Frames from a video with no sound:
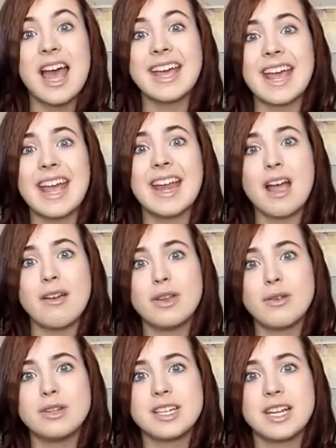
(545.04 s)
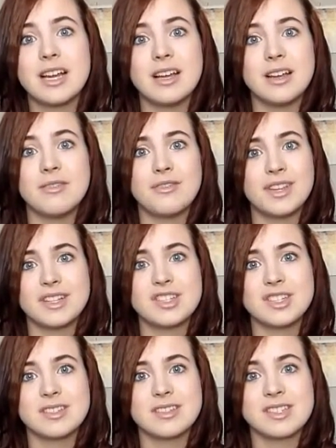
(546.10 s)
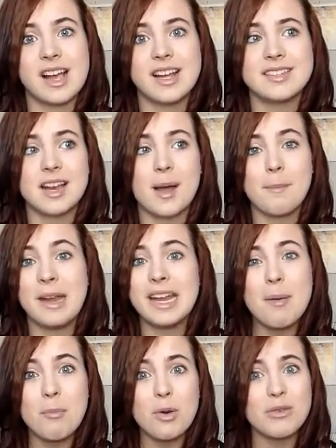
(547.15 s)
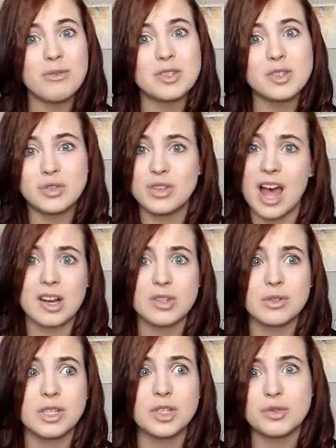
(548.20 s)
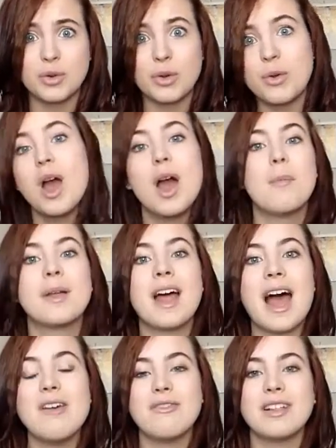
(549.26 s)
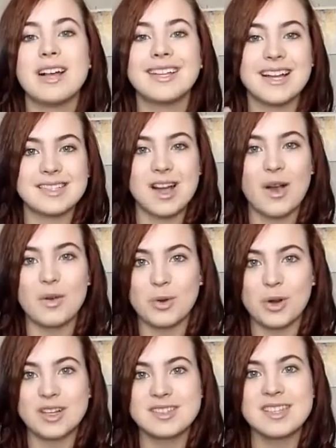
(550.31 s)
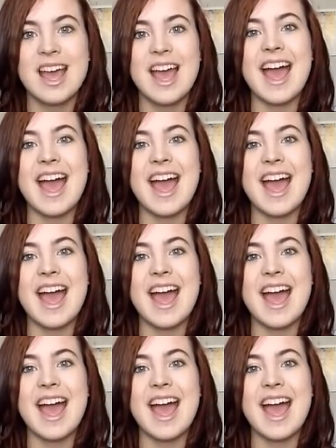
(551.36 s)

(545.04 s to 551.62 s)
Again, I have no idea if that's just science that I made up or if it's actually true, but I feel like that's how it works.